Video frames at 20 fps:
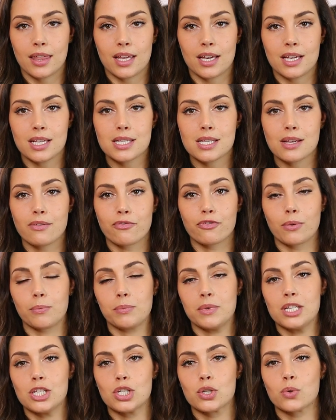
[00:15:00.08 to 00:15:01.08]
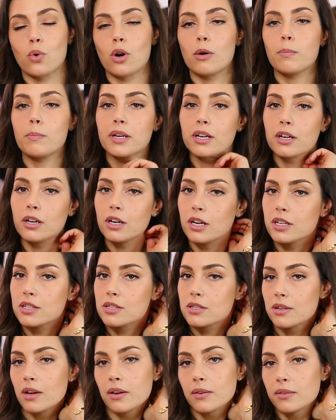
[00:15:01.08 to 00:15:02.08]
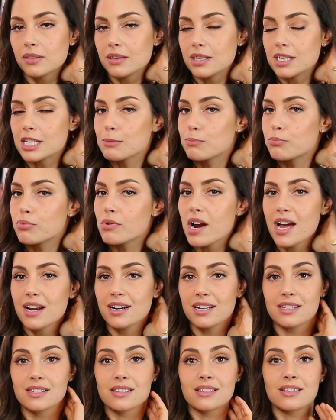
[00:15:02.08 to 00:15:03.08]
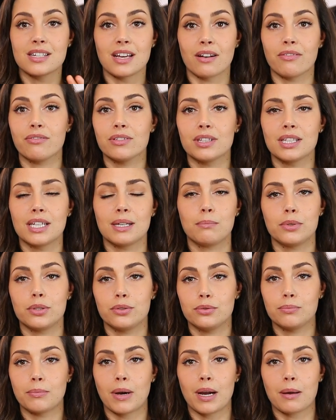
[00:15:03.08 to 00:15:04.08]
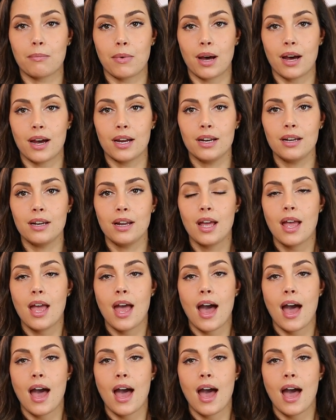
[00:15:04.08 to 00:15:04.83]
things from this store, because this brand is definitely blew my mind.